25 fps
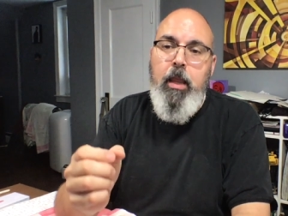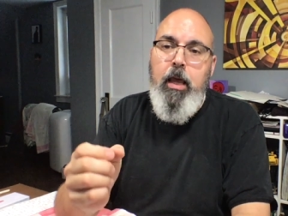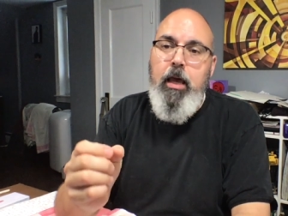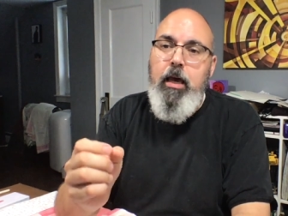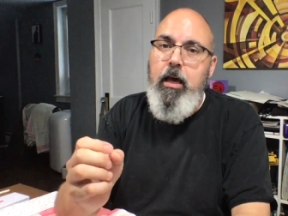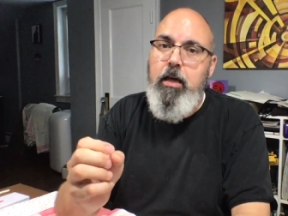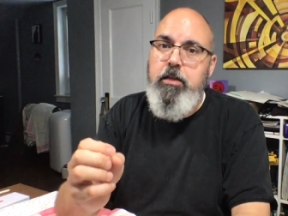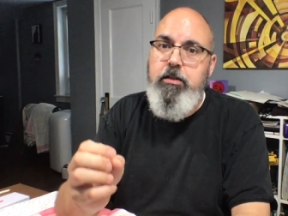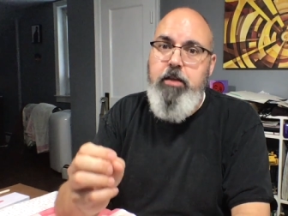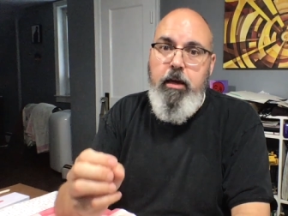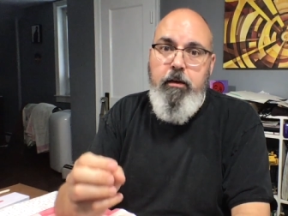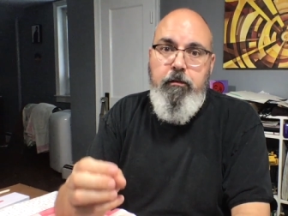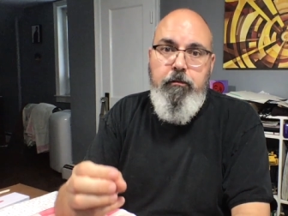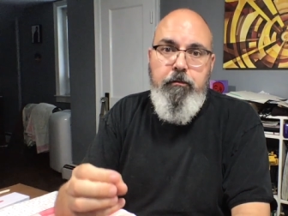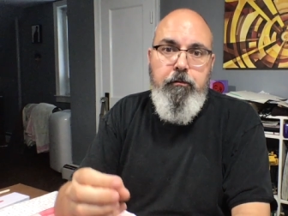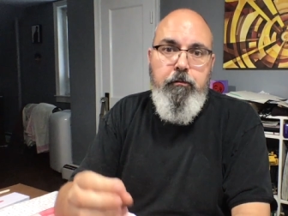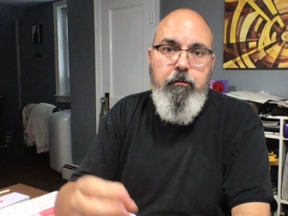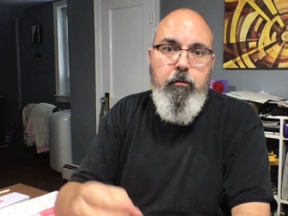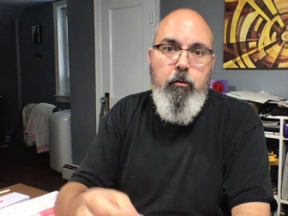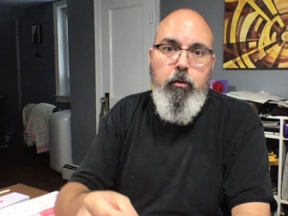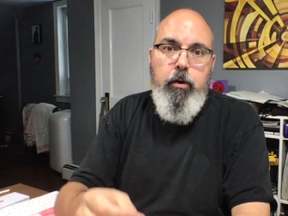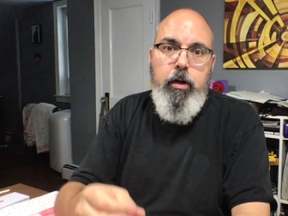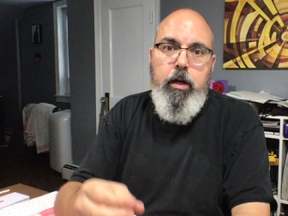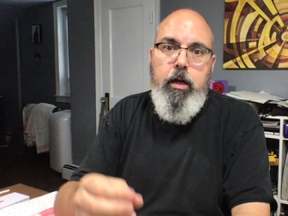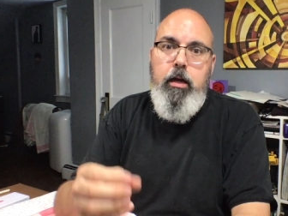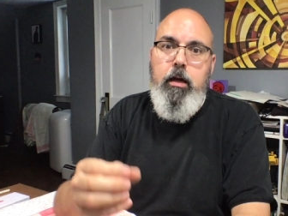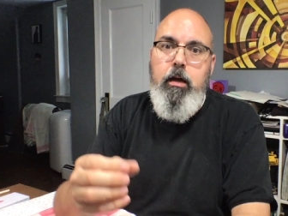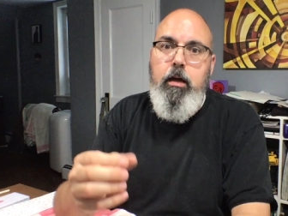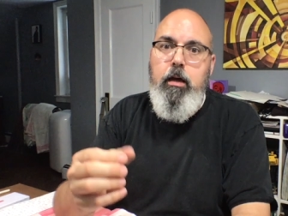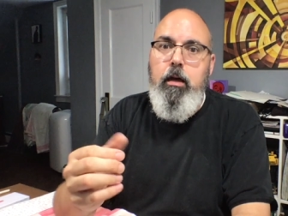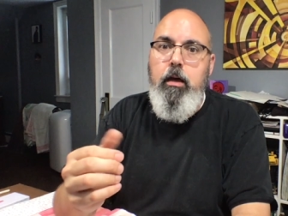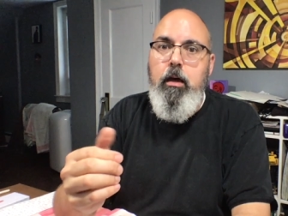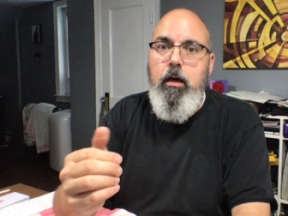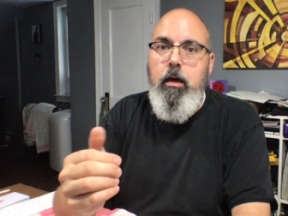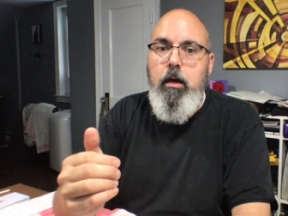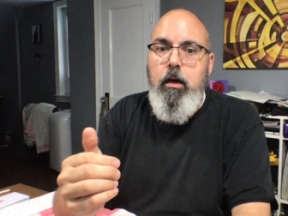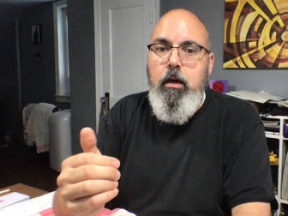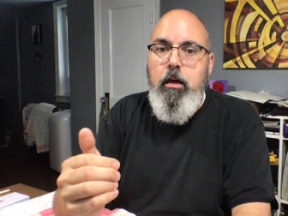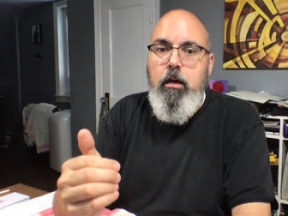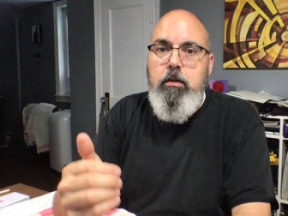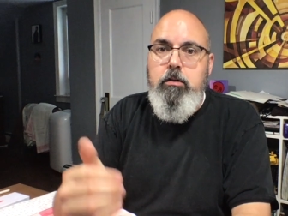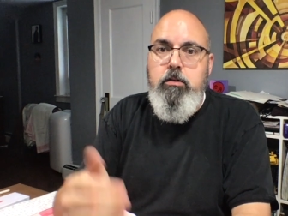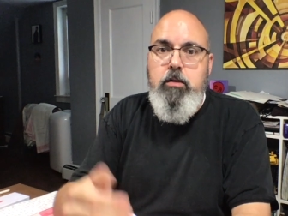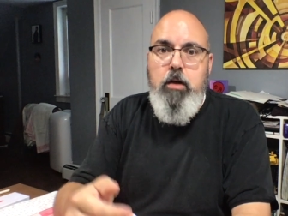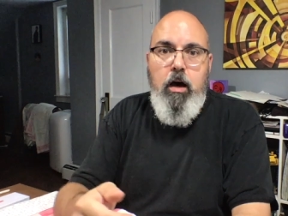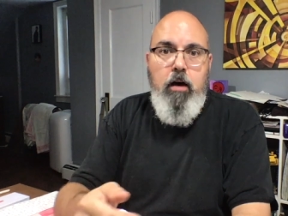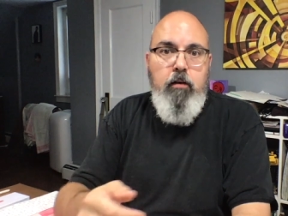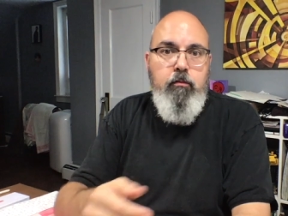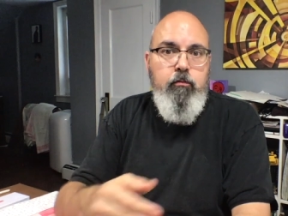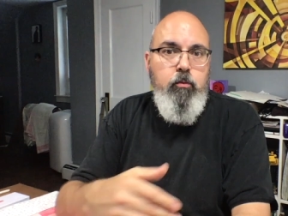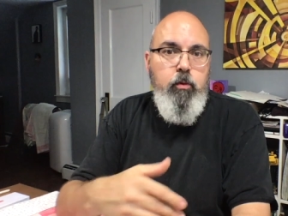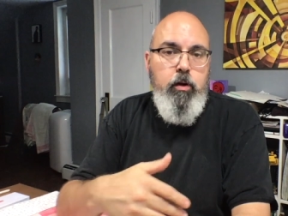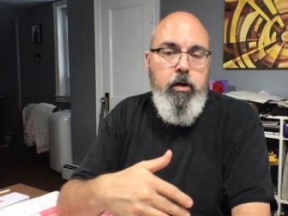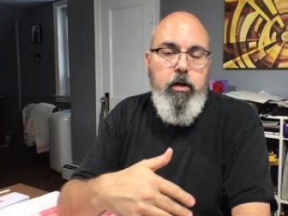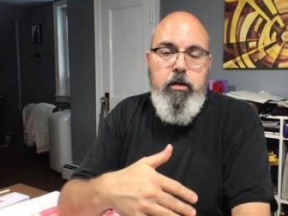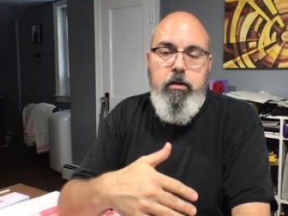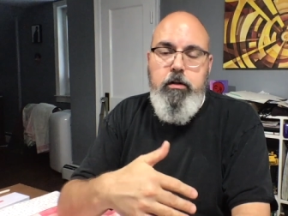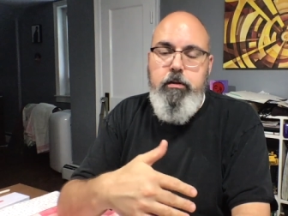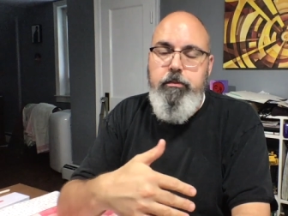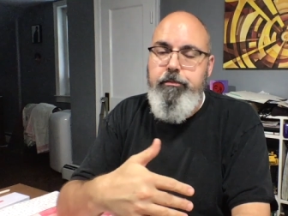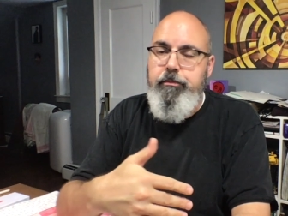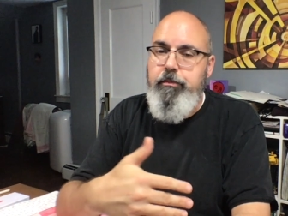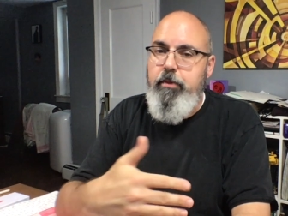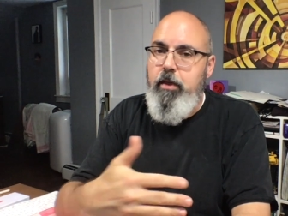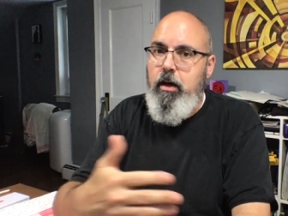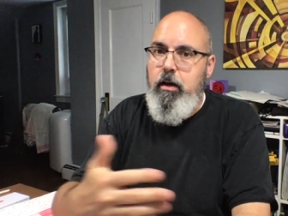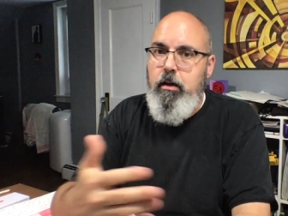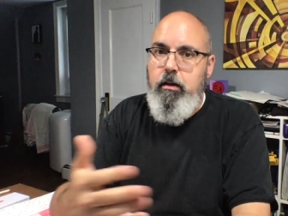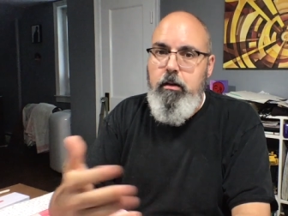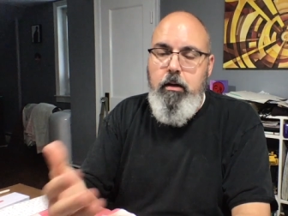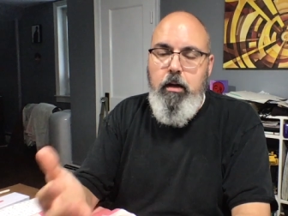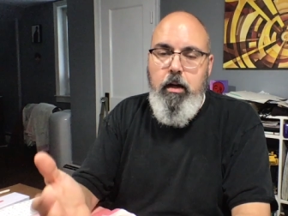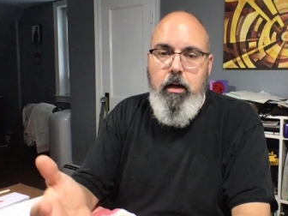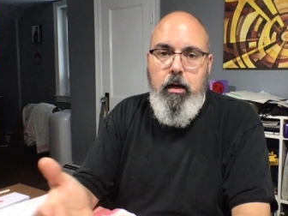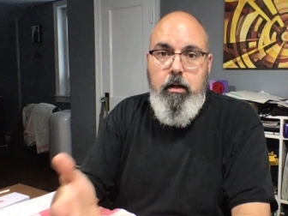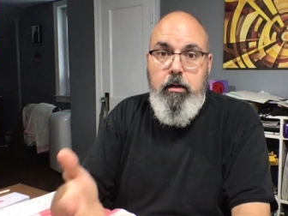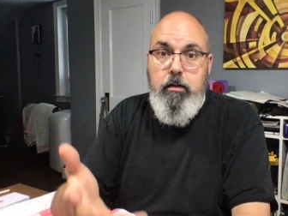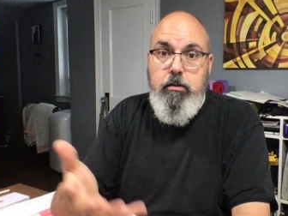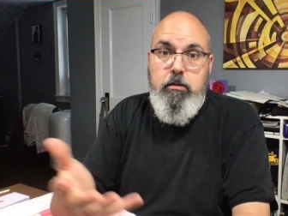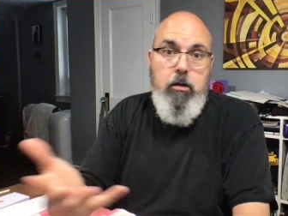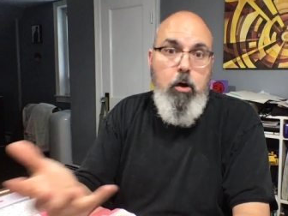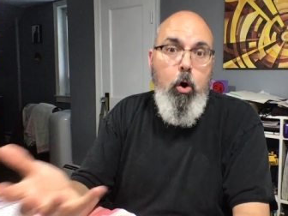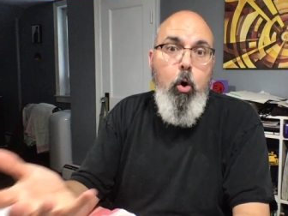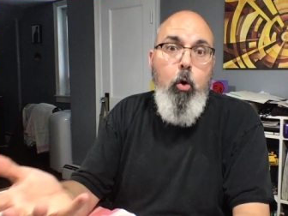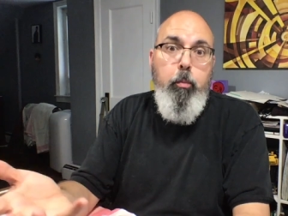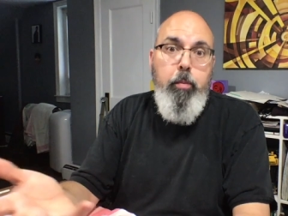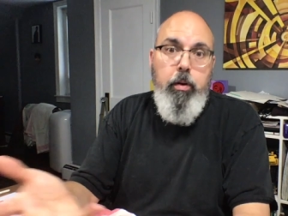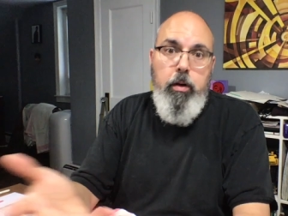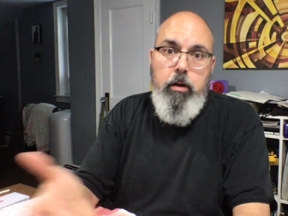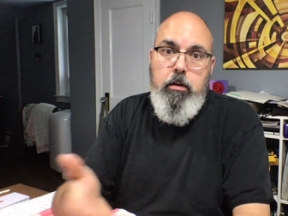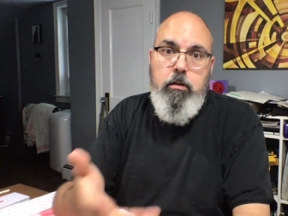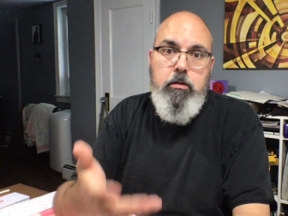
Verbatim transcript: It's a free software that uh, it's open.